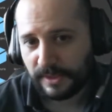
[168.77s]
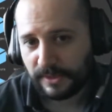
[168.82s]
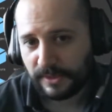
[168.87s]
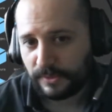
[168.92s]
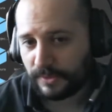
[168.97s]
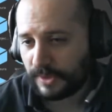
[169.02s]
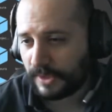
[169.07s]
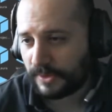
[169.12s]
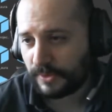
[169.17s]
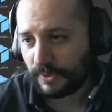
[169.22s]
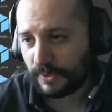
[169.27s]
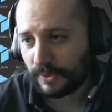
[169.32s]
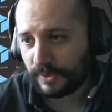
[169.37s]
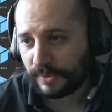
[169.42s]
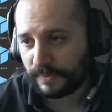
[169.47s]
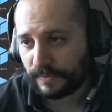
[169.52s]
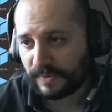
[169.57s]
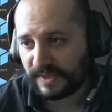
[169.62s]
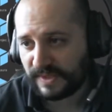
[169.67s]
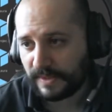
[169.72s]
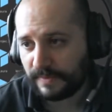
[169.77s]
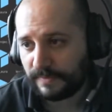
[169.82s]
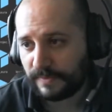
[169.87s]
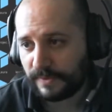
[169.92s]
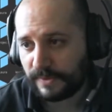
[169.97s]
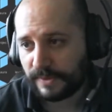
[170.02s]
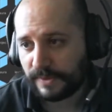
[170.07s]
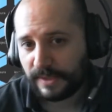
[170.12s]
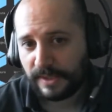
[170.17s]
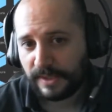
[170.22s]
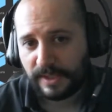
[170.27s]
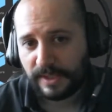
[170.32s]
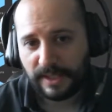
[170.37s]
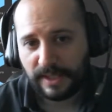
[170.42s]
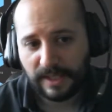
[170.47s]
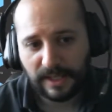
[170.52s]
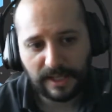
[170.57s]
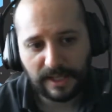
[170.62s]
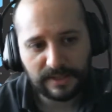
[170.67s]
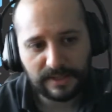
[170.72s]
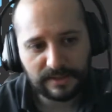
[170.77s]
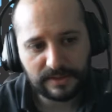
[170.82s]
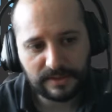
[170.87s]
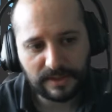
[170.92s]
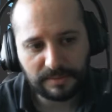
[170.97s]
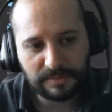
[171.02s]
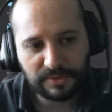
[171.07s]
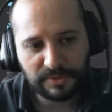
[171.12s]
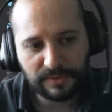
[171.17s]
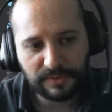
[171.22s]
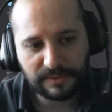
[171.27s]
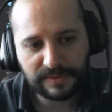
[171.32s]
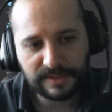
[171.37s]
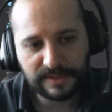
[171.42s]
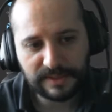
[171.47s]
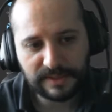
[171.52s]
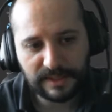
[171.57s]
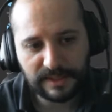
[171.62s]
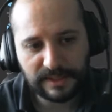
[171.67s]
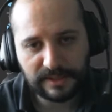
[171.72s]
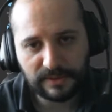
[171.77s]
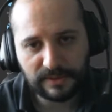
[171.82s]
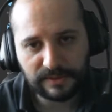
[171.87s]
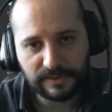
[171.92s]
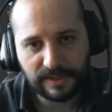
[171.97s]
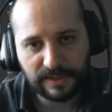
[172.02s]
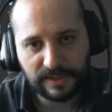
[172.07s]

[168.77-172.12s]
You can call it whatever, and I put this layer on